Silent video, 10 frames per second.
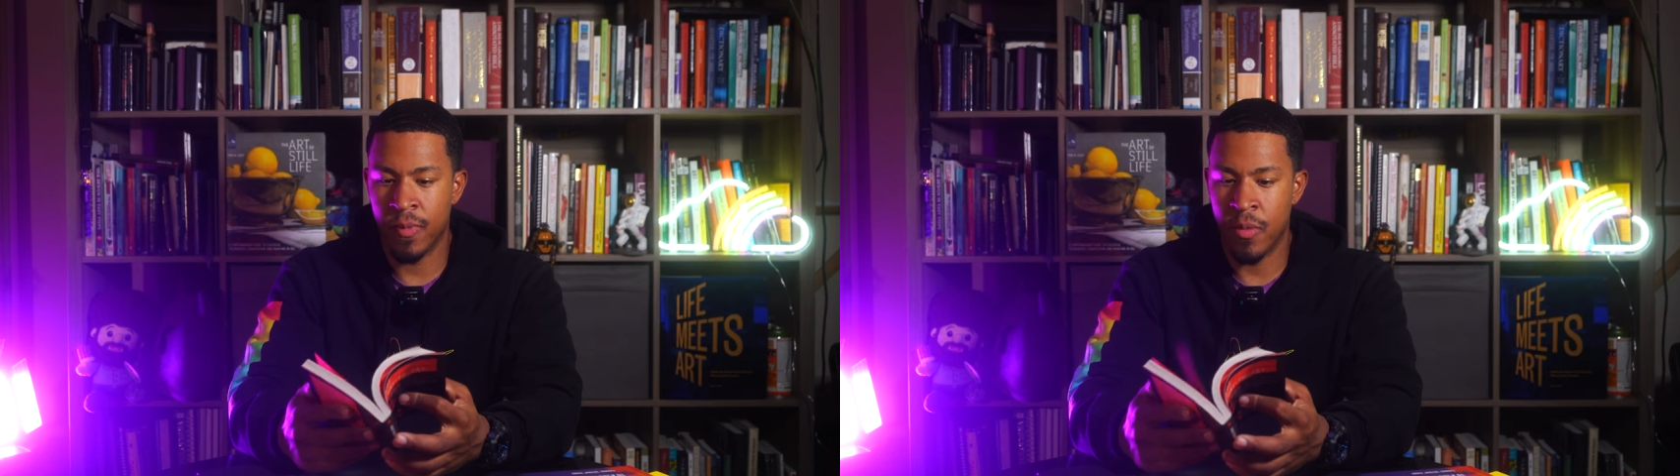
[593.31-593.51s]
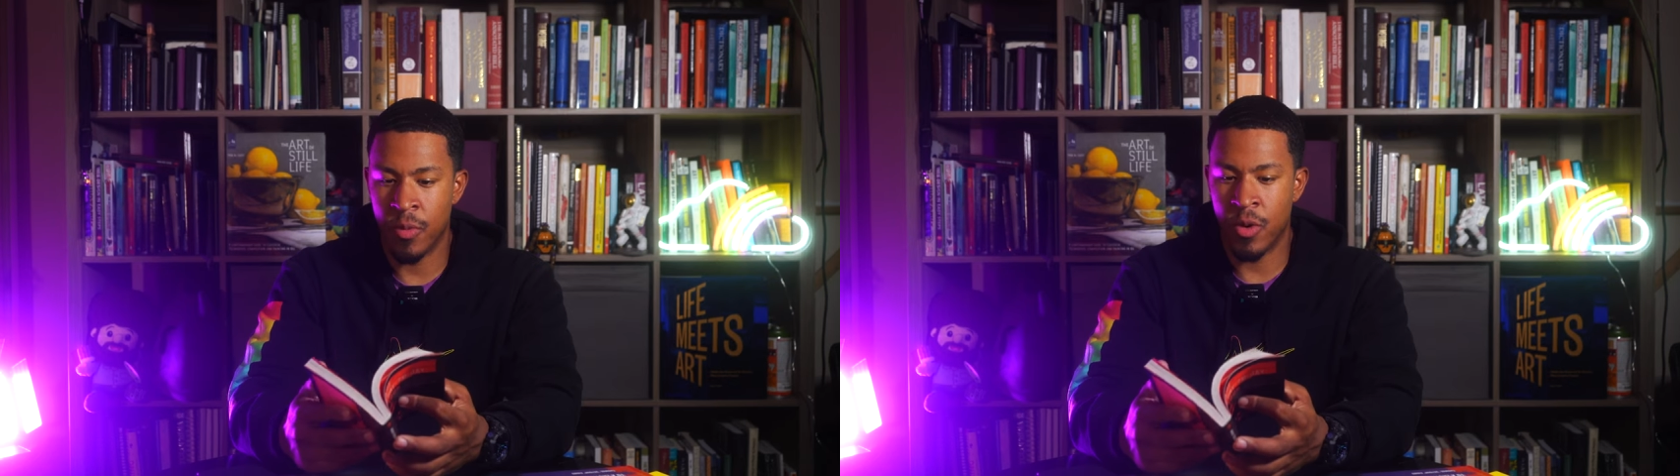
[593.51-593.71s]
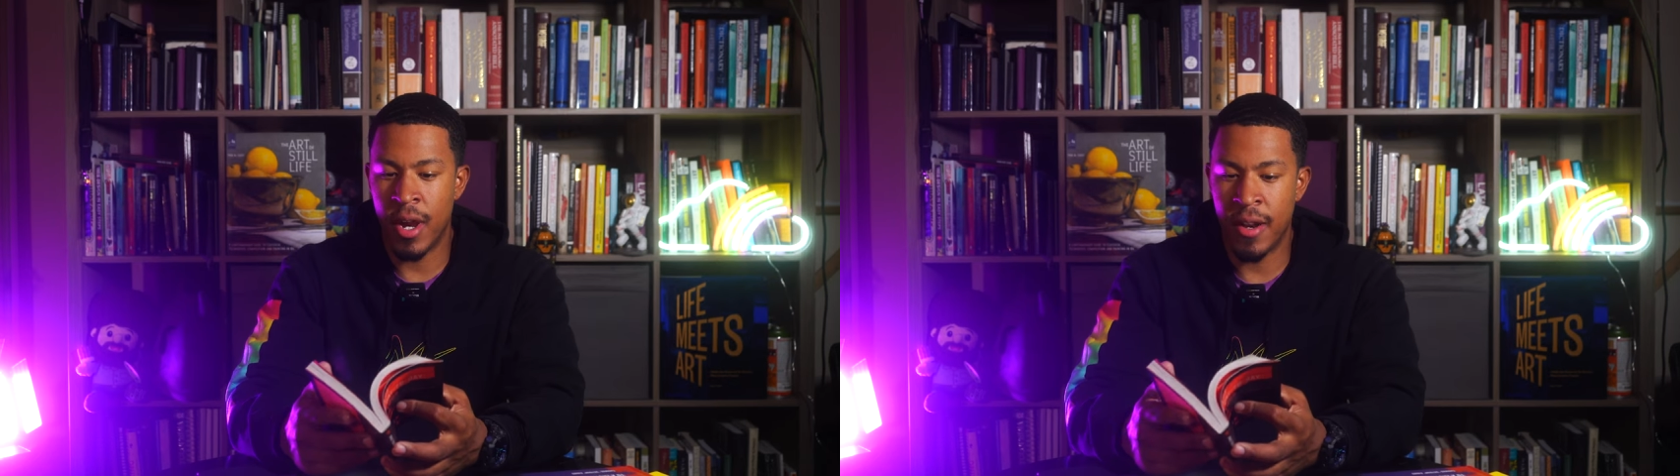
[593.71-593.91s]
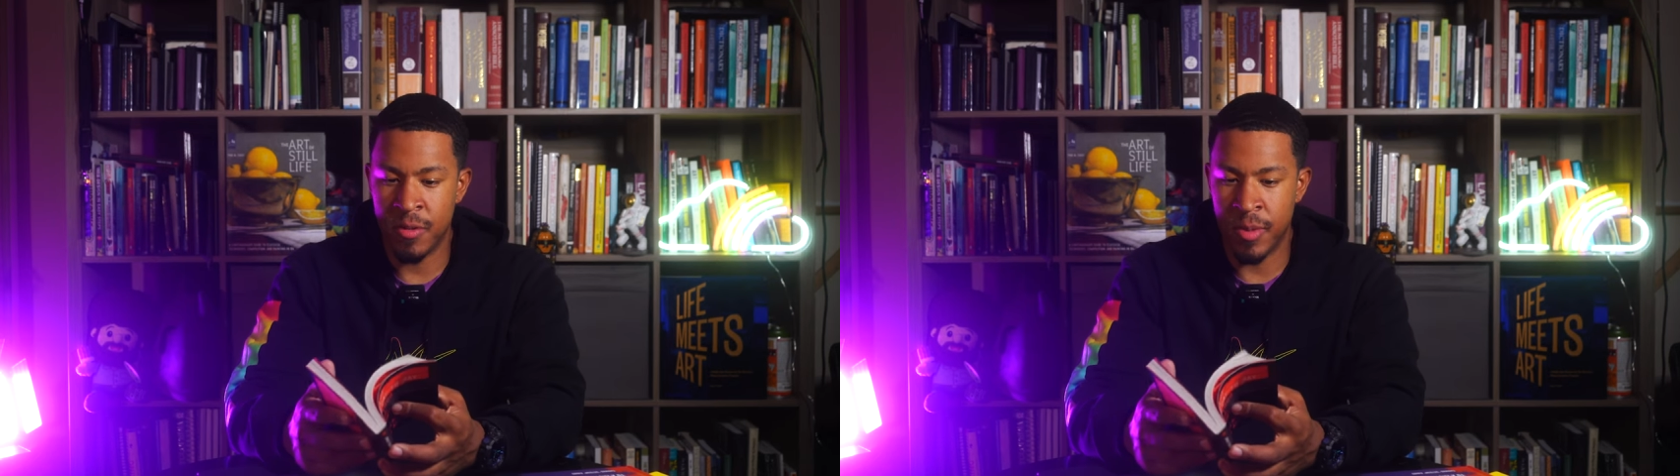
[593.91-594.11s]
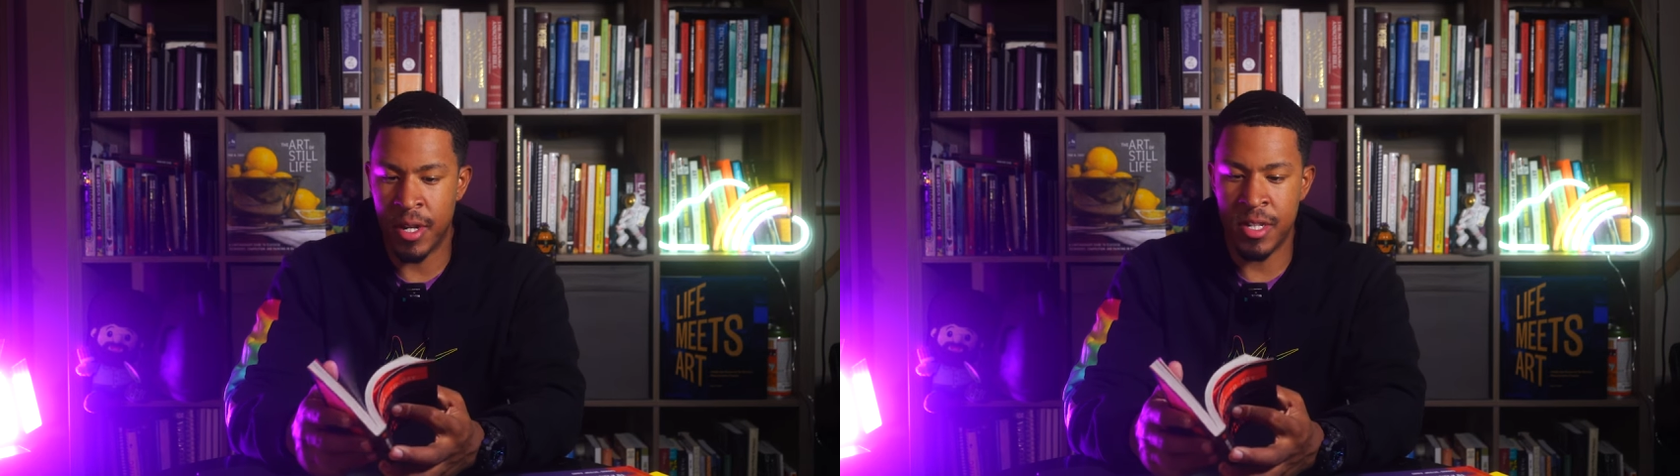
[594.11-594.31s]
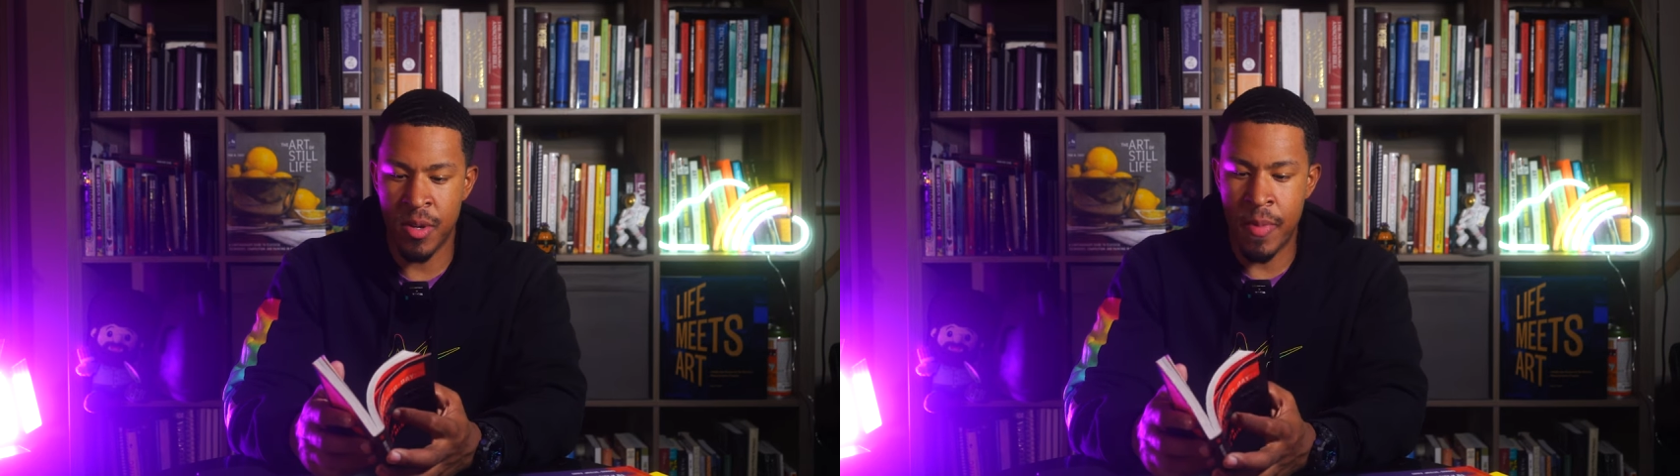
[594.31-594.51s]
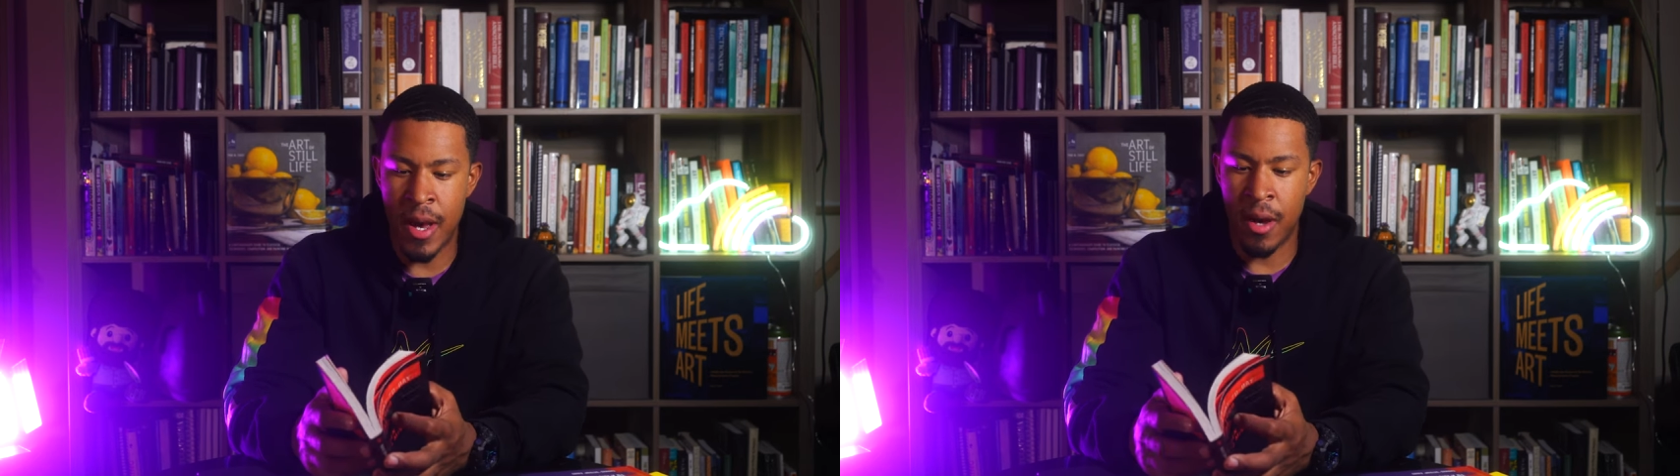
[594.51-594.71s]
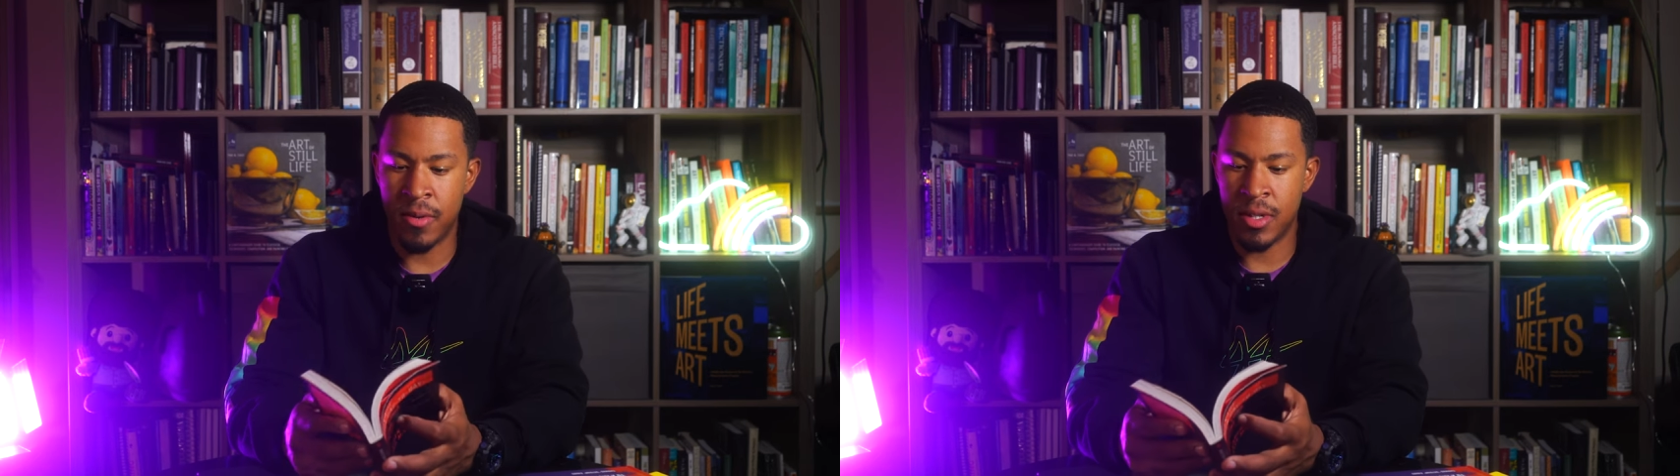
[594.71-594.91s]
from creatives, but it's
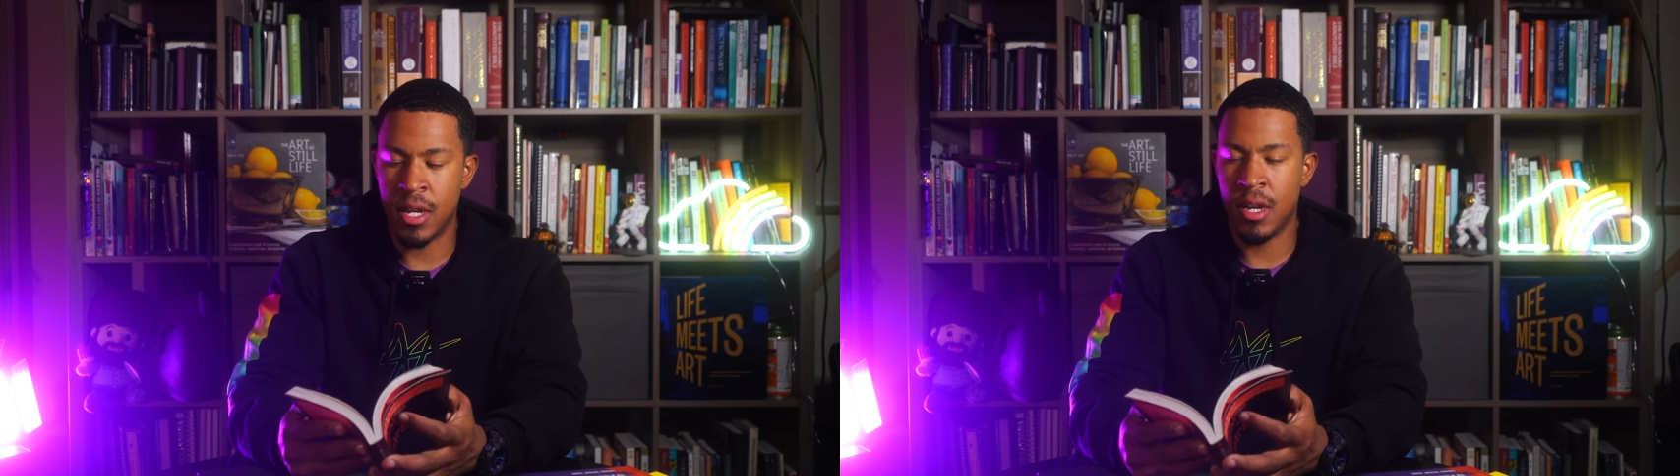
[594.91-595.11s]
about